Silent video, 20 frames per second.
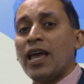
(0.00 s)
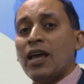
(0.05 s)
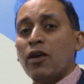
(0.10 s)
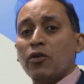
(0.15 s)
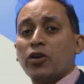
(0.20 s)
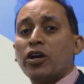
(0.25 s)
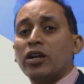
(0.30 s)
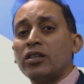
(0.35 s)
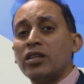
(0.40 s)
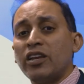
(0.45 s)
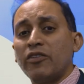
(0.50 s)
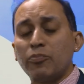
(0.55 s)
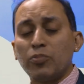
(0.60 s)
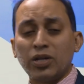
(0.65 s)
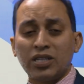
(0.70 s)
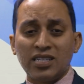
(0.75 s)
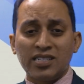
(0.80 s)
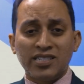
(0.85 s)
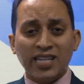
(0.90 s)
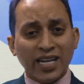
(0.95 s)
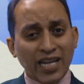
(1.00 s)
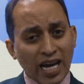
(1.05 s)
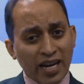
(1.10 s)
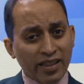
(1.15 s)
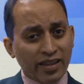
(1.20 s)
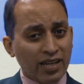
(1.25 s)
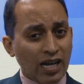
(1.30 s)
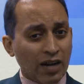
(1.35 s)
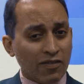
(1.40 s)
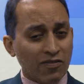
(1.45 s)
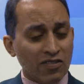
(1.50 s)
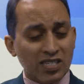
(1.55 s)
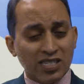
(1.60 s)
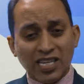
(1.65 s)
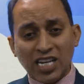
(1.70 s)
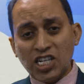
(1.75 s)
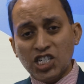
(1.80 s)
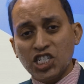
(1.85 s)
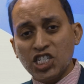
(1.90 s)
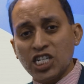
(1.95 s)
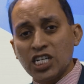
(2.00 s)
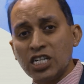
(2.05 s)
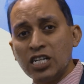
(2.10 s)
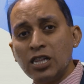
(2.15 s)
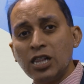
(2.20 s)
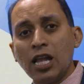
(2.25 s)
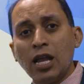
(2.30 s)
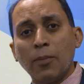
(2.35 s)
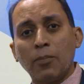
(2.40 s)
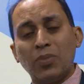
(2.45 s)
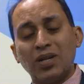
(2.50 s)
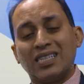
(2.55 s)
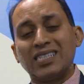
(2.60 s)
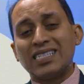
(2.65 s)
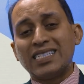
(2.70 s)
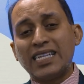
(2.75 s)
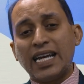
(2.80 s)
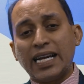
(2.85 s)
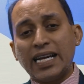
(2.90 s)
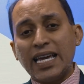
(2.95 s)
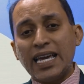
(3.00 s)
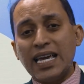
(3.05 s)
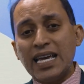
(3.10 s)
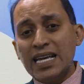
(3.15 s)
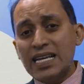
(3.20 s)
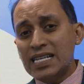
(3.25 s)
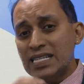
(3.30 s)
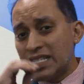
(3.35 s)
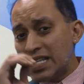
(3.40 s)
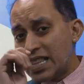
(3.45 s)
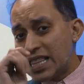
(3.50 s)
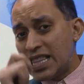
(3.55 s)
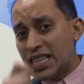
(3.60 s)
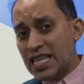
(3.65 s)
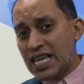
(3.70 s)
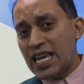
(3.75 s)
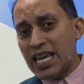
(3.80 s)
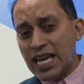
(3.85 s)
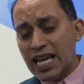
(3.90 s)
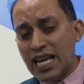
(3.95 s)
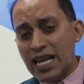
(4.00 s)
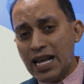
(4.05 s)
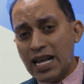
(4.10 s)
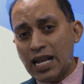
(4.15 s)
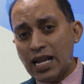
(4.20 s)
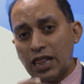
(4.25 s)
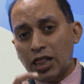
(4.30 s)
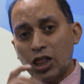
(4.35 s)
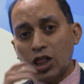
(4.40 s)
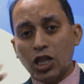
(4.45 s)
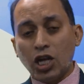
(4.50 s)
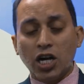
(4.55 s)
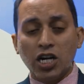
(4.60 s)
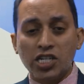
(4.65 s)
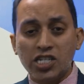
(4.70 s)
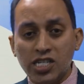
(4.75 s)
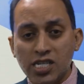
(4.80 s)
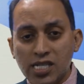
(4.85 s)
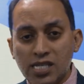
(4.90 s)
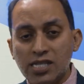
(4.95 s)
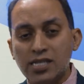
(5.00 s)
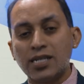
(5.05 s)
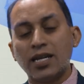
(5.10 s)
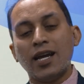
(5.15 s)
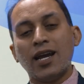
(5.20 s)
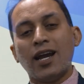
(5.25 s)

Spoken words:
Couldn't leave Brooklyn Tech out of the conversation. Brooklyn Tech is the largest